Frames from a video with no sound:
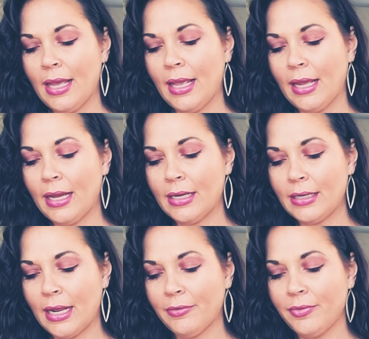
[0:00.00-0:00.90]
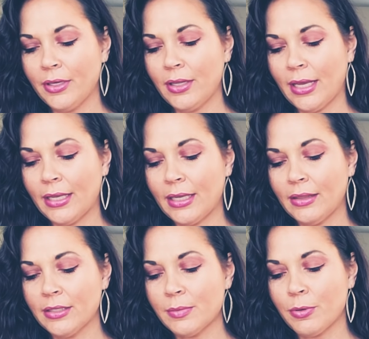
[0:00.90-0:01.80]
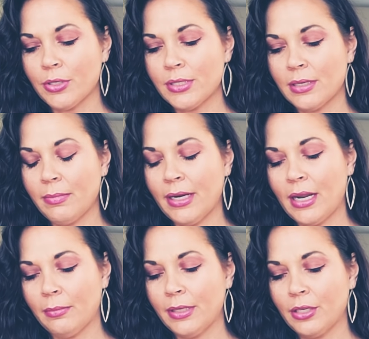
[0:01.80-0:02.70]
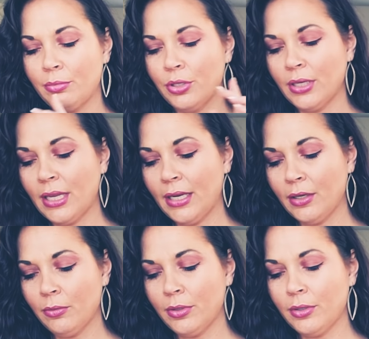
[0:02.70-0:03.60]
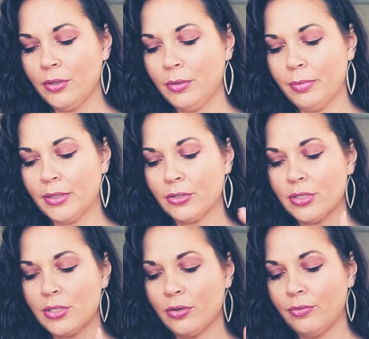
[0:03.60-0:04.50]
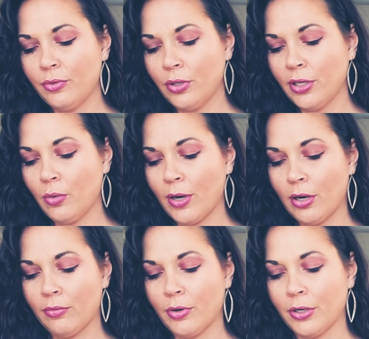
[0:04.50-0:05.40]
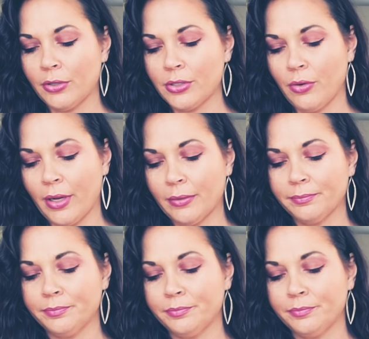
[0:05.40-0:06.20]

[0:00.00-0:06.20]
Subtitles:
And I feel like this person may not be communicating with you, but they're still fully aware of what you're doing.